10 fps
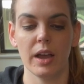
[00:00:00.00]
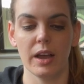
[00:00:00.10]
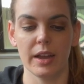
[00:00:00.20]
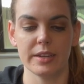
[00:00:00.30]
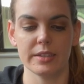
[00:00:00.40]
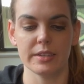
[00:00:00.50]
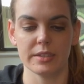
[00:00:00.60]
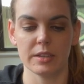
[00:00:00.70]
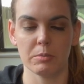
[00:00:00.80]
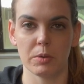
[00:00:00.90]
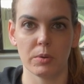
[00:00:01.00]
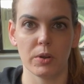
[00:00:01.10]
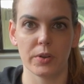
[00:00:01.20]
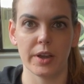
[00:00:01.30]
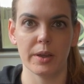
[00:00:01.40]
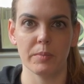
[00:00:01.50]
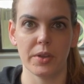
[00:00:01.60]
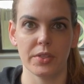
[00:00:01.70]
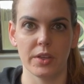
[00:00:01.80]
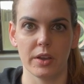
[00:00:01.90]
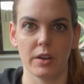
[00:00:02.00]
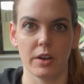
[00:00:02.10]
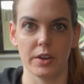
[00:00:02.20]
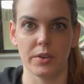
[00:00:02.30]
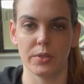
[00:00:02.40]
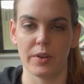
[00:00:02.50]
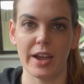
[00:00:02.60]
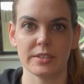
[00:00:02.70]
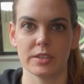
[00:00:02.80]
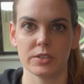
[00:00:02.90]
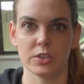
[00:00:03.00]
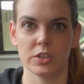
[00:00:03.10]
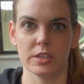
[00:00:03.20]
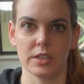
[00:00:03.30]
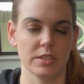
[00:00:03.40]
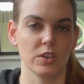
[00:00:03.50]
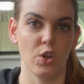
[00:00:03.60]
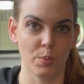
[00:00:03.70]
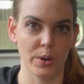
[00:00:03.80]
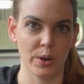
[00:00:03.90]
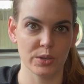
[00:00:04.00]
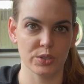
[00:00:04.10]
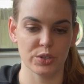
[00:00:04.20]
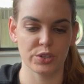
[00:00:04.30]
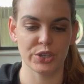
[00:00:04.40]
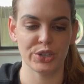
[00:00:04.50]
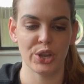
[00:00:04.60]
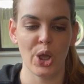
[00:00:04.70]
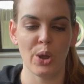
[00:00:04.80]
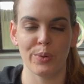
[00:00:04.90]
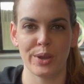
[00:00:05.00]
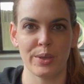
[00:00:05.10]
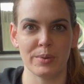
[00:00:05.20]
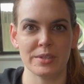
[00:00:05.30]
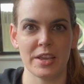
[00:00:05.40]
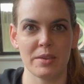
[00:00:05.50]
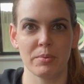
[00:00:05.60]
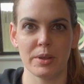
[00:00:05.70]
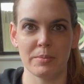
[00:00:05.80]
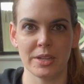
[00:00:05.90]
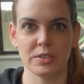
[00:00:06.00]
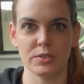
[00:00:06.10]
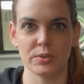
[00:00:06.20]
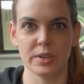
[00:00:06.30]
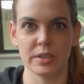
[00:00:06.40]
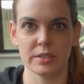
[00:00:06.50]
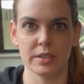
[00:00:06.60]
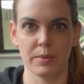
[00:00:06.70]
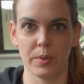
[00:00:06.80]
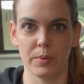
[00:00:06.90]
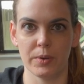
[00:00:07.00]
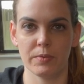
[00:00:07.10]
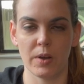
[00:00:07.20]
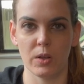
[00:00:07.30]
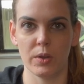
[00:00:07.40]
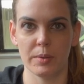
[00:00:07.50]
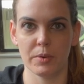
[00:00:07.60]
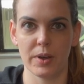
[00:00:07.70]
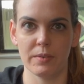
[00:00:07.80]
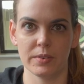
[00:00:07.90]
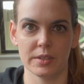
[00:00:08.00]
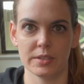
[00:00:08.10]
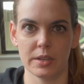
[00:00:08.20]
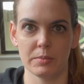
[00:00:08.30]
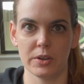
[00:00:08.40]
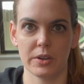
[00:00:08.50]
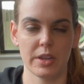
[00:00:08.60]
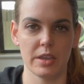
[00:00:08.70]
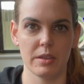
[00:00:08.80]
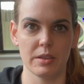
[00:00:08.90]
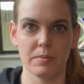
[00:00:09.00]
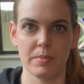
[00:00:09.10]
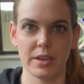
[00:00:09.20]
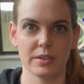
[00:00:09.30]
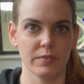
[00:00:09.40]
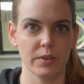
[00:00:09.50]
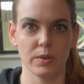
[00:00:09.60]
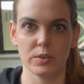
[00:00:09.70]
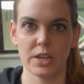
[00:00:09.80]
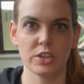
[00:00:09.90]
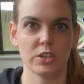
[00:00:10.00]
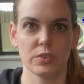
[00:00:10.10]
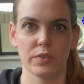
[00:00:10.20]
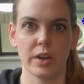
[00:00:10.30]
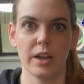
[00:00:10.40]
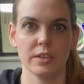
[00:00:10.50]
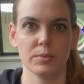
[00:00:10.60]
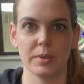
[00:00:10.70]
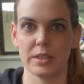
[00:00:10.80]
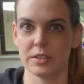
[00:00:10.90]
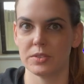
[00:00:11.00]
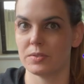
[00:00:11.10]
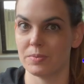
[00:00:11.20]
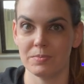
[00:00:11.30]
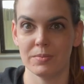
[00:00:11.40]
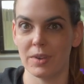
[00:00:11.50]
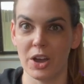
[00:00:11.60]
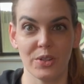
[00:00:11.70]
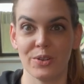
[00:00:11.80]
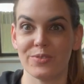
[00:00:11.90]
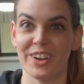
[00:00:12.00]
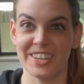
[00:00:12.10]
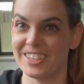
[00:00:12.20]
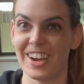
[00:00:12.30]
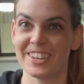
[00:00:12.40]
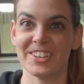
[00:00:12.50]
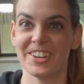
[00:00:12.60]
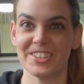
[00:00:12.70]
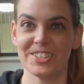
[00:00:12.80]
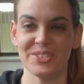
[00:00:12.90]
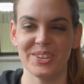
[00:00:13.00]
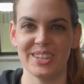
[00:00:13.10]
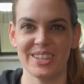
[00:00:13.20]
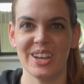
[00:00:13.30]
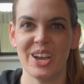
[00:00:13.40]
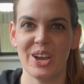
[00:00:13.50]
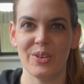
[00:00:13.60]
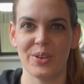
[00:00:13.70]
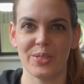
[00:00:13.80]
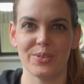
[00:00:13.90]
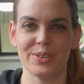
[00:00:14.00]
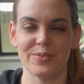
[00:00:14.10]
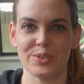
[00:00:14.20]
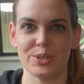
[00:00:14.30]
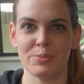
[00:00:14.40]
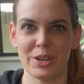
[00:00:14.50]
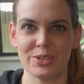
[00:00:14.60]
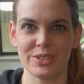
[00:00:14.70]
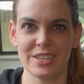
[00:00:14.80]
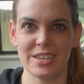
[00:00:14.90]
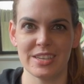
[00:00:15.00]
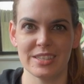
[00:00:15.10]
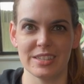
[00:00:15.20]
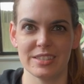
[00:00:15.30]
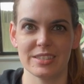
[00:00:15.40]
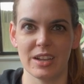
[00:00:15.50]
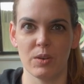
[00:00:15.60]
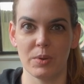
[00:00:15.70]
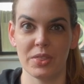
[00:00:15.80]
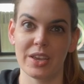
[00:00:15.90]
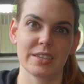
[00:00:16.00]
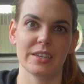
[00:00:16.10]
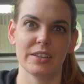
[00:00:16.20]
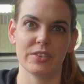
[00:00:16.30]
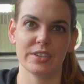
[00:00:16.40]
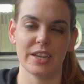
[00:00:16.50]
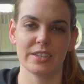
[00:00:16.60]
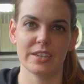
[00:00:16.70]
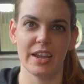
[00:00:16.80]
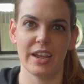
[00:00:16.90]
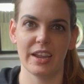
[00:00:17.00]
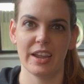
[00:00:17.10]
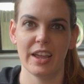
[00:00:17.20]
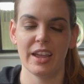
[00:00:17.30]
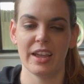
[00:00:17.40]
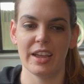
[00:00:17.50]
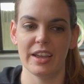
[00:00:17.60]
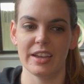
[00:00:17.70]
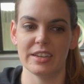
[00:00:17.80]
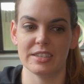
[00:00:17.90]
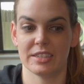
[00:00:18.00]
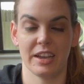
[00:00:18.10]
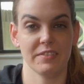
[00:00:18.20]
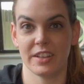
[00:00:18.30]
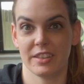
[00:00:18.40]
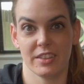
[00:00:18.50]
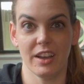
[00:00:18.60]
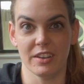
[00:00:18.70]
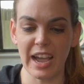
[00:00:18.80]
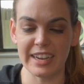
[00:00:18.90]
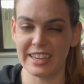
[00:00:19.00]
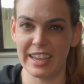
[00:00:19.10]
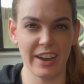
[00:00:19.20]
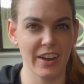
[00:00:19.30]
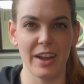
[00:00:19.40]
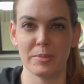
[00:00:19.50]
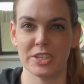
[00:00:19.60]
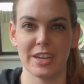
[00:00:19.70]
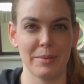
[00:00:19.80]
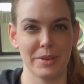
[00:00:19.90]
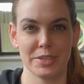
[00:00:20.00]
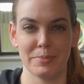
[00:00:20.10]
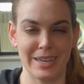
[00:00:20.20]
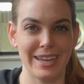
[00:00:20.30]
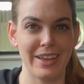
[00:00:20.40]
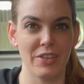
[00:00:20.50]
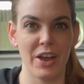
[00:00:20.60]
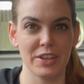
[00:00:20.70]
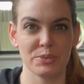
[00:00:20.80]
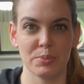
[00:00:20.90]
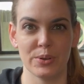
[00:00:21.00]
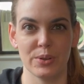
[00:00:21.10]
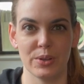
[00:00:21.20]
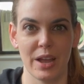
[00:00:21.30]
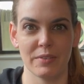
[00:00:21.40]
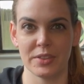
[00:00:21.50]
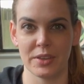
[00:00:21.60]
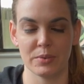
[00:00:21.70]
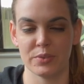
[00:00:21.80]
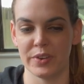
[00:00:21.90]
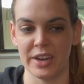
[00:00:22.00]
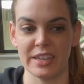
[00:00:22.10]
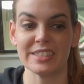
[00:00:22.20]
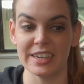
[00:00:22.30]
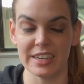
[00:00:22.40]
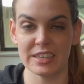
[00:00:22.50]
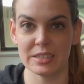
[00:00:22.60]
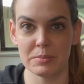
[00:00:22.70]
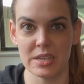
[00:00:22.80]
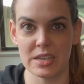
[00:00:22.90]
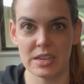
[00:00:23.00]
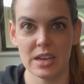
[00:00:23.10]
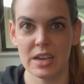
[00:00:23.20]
I did a summer program with a cardiothoracic surgeon, that's an open heart surgeon, where he would take pre-med students and we would follow him around for the summer. He made different rotations for us with his other friend doctors. So we went through different specialties and saw what they did in their day-to-day. And I fell in love. I didn't care how much time I was spending at the hospital. Everything was very exciting to me.